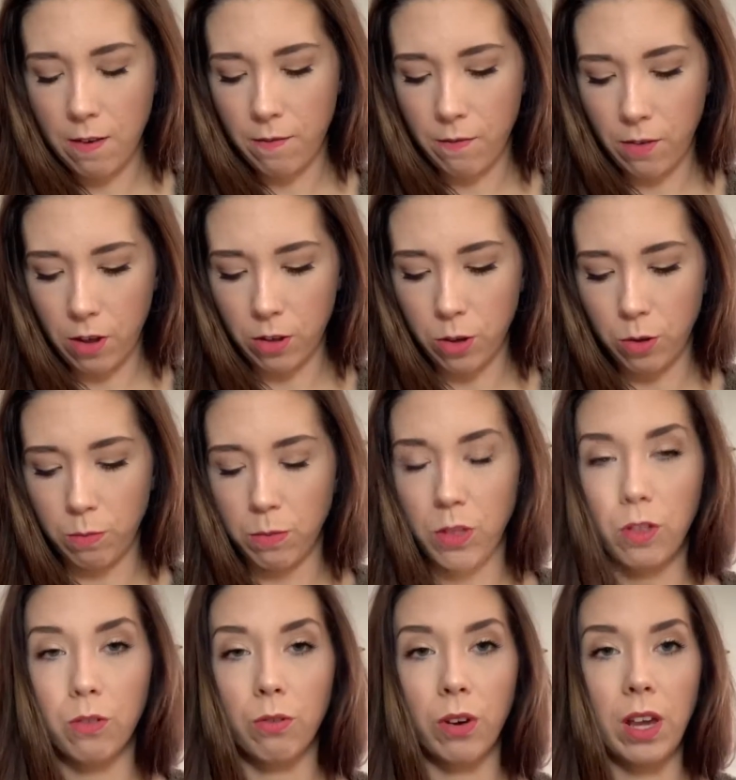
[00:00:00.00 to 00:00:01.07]
Volume
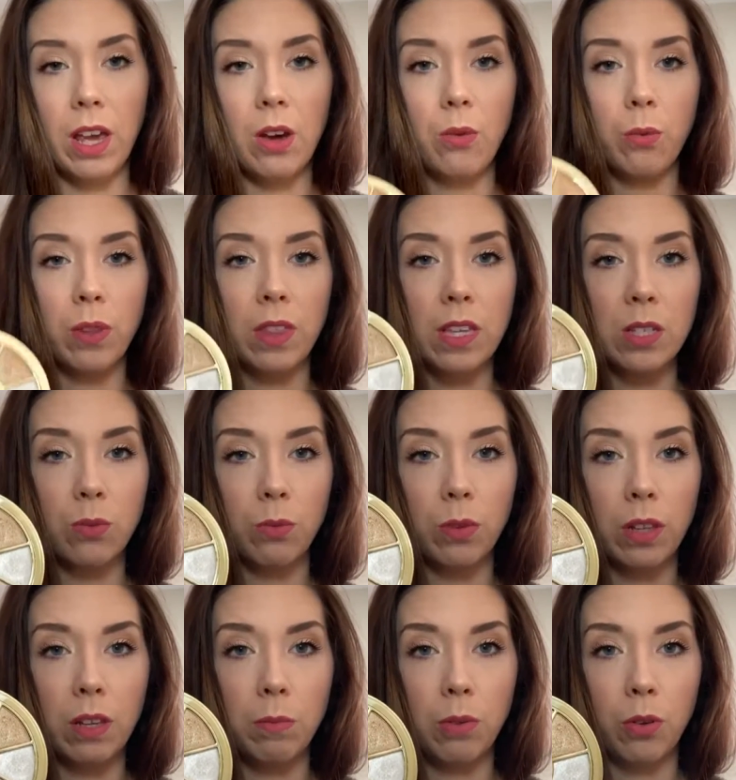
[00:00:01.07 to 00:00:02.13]
3 with these
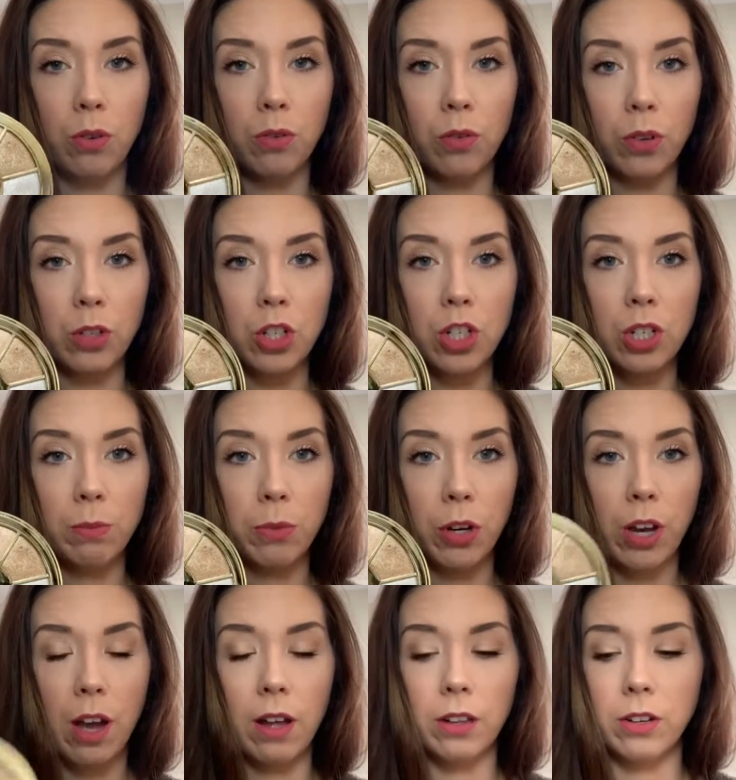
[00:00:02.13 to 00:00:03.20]
really beautiful shimmer
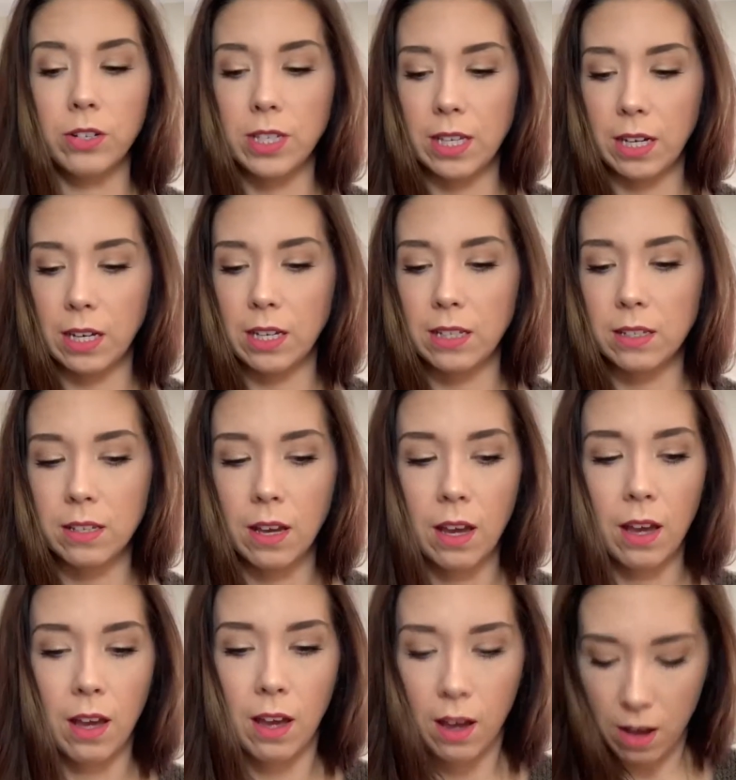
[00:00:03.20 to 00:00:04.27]
colors in it.
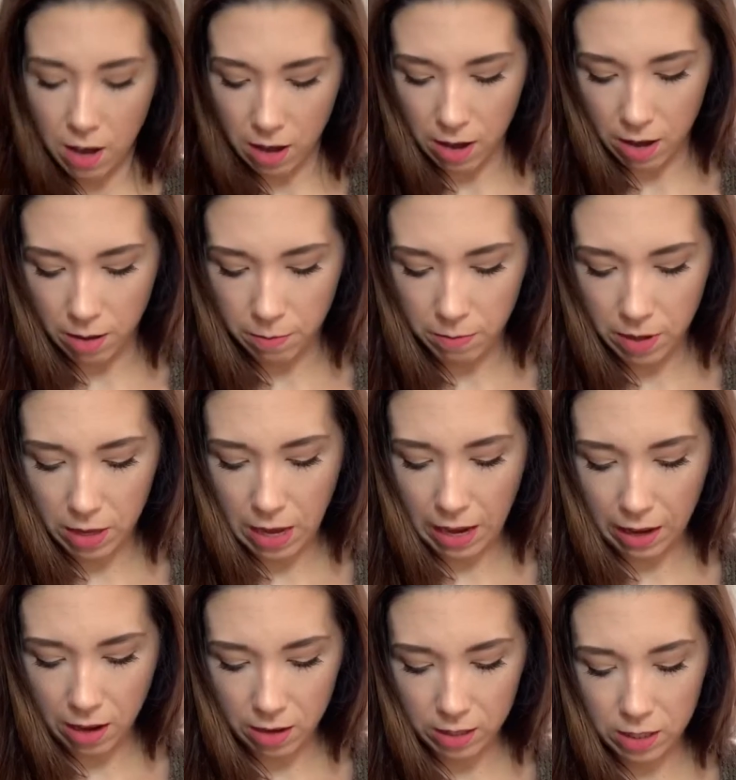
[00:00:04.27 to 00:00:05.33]
I
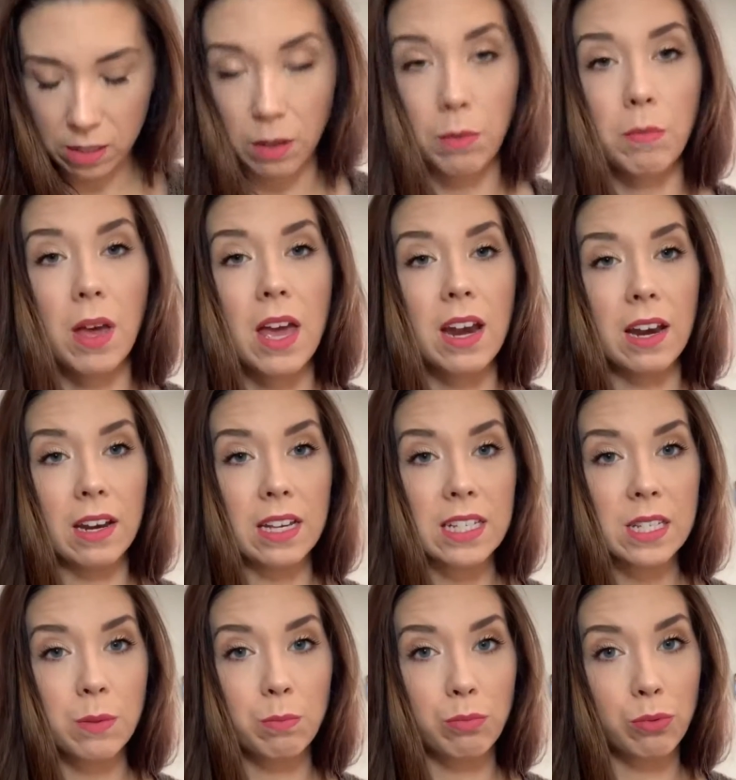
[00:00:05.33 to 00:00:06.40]
got some
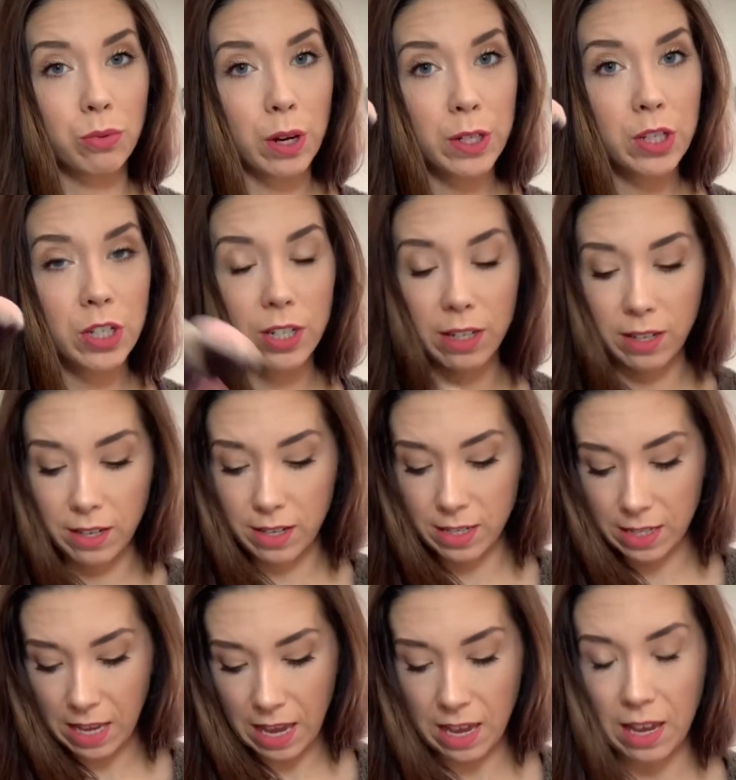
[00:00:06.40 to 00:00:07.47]
nice
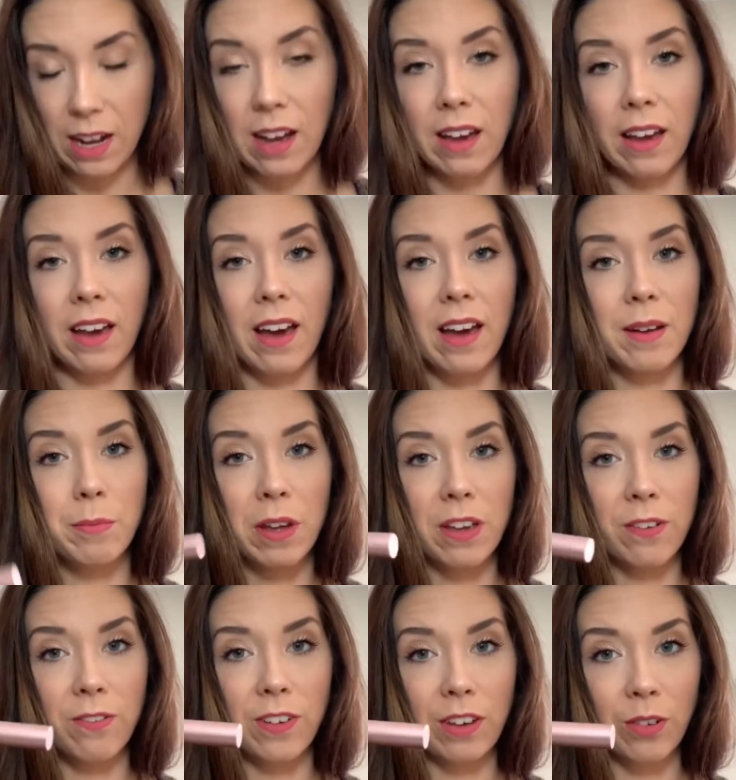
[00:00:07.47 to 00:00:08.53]
brushes, and I got my
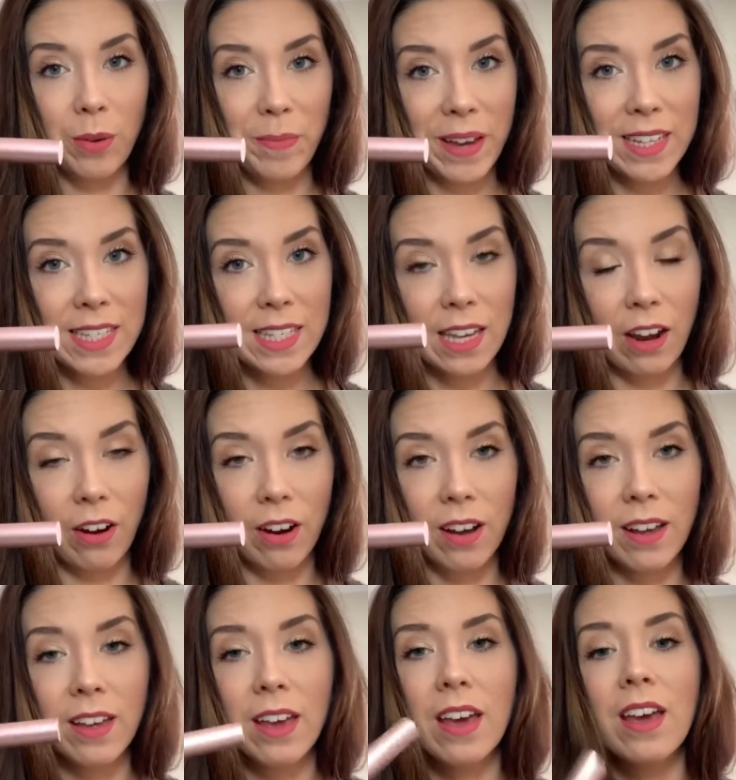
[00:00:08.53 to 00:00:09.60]
favorite
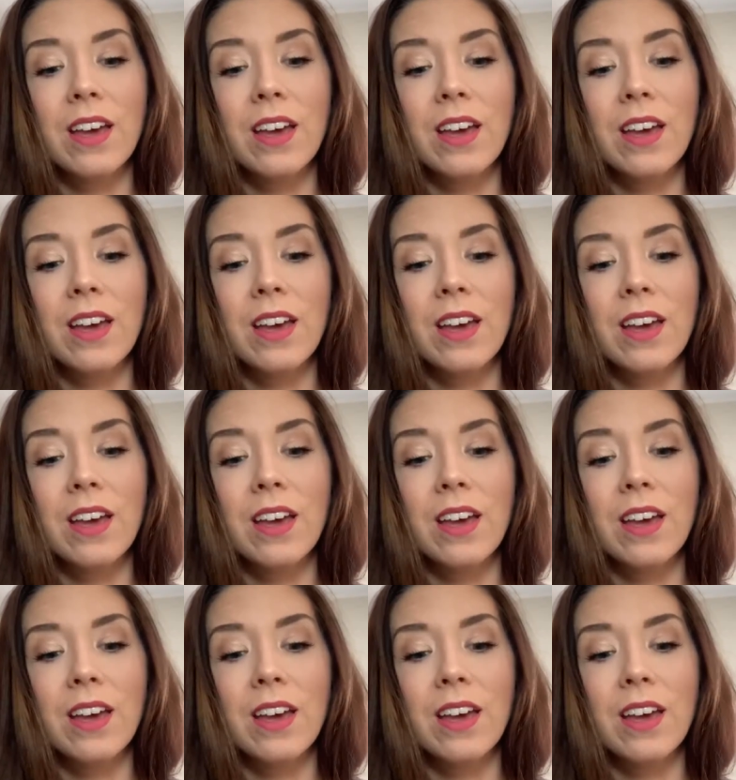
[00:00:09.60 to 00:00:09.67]
mascara.